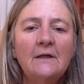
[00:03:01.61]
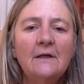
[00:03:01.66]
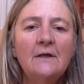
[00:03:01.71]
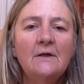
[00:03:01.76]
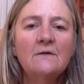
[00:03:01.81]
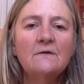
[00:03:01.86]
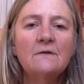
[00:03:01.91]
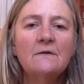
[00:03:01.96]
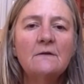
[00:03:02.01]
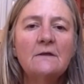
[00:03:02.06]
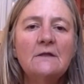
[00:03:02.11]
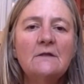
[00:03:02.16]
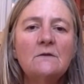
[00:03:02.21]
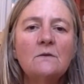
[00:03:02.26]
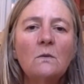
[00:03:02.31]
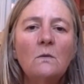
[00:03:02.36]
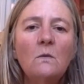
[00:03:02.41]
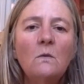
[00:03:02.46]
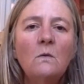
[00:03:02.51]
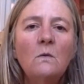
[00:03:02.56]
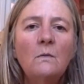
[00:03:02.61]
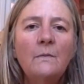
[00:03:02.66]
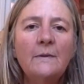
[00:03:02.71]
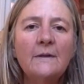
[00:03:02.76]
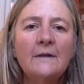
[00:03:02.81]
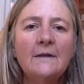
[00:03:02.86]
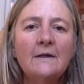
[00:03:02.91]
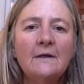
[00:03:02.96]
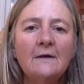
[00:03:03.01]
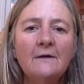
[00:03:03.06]
So this
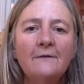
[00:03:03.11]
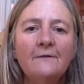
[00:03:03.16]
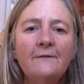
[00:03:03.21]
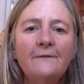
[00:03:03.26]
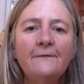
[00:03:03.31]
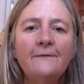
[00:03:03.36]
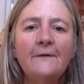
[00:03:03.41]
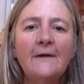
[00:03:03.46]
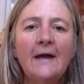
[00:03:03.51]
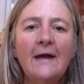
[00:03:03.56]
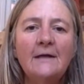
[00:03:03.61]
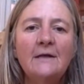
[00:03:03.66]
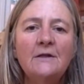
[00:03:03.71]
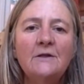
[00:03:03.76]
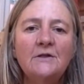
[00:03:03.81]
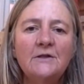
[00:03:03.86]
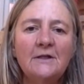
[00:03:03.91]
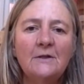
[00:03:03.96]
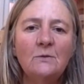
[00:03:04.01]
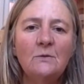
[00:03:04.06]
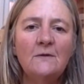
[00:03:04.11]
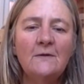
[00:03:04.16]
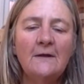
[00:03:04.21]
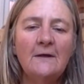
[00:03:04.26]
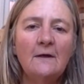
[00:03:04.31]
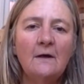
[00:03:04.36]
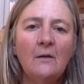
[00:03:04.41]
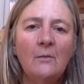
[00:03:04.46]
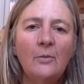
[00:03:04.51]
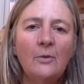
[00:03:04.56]
orbit of energy within
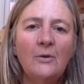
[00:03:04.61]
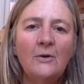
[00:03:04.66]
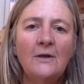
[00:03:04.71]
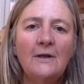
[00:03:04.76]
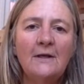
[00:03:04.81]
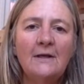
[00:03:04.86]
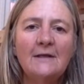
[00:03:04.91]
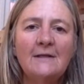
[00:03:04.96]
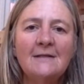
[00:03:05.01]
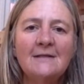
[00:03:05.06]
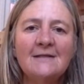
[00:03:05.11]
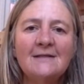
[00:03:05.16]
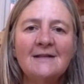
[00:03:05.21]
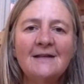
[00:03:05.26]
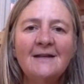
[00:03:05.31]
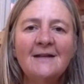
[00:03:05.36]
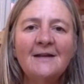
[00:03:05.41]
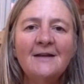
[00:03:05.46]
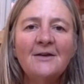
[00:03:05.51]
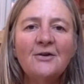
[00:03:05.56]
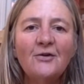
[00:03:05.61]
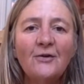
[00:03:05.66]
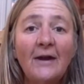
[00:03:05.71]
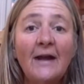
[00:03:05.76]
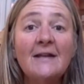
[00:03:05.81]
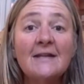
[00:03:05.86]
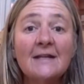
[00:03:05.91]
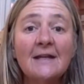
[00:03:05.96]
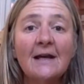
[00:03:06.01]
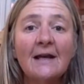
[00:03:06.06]
our body is
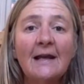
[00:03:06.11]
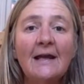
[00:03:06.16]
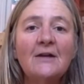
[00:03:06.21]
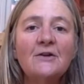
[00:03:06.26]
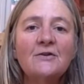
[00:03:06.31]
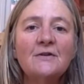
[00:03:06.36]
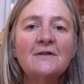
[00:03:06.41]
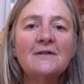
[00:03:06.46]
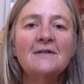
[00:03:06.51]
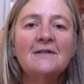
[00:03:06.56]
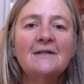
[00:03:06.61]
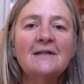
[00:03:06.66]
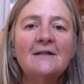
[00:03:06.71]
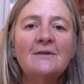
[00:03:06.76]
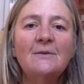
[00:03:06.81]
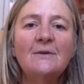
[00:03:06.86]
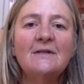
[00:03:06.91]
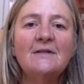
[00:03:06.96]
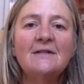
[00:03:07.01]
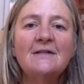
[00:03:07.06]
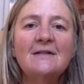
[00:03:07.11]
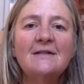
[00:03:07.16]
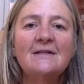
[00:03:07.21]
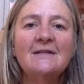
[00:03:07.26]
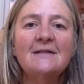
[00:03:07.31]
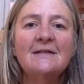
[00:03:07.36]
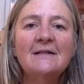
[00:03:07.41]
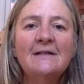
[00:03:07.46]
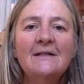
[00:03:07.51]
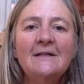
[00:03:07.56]
creating electricity, which
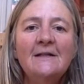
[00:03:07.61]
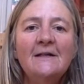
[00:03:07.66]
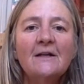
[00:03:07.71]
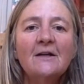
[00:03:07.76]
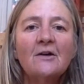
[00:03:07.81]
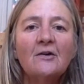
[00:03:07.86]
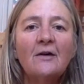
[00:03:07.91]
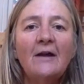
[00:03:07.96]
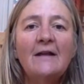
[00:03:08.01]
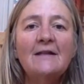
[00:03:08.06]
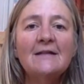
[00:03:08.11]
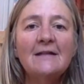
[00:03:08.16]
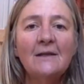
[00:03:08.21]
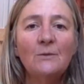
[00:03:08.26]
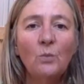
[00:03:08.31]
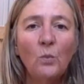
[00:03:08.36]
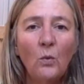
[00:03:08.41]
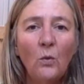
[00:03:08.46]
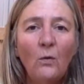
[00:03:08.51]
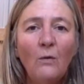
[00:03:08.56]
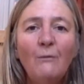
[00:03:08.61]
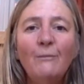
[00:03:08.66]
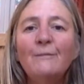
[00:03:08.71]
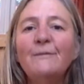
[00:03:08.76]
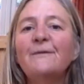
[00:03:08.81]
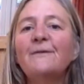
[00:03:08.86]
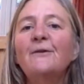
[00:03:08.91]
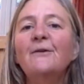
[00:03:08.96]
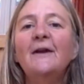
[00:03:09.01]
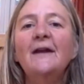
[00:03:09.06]
is creating
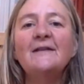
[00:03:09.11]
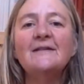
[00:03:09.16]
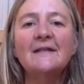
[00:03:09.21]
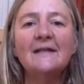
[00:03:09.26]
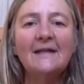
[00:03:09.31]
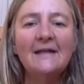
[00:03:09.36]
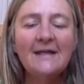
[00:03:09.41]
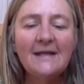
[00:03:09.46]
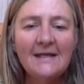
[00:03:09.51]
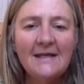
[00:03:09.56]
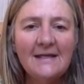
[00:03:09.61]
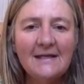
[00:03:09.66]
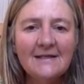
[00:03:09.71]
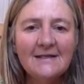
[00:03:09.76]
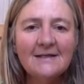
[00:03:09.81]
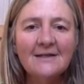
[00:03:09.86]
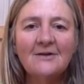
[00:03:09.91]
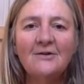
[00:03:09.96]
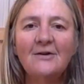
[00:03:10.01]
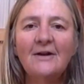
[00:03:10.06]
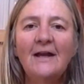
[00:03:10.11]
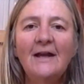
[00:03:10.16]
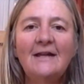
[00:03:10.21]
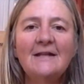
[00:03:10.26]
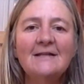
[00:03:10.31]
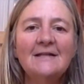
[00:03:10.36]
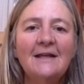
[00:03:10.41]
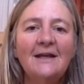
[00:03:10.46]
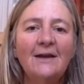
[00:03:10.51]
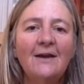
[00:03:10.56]
warmth, creating heat,
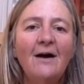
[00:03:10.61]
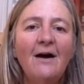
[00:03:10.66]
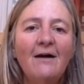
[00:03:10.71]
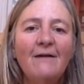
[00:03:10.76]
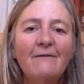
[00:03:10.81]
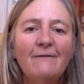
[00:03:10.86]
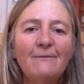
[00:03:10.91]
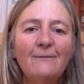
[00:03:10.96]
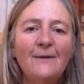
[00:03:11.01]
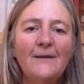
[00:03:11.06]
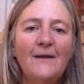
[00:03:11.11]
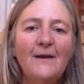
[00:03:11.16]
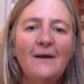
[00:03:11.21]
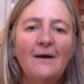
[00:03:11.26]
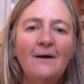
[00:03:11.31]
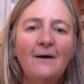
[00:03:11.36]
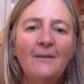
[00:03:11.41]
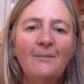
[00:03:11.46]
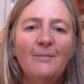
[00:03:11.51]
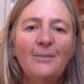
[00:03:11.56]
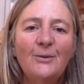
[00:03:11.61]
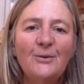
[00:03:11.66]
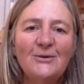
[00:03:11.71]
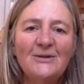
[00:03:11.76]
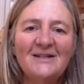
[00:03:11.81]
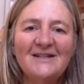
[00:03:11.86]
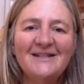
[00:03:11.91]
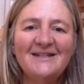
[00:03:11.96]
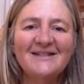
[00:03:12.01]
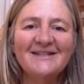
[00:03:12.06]
creating life within our
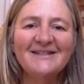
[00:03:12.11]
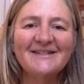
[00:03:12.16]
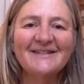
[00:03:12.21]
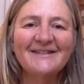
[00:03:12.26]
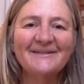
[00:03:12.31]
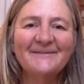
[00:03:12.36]
bodies.